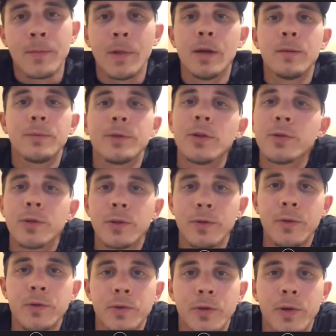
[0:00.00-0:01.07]
and those
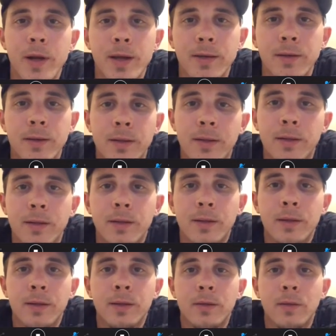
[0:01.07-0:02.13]
are great
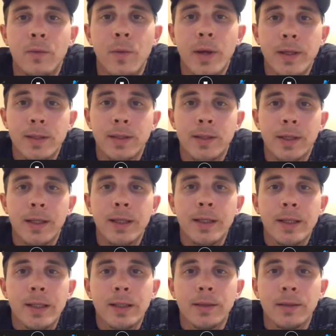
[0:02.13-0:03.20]
ways to get it
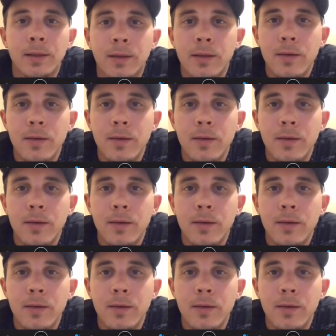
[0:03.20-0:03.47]
done.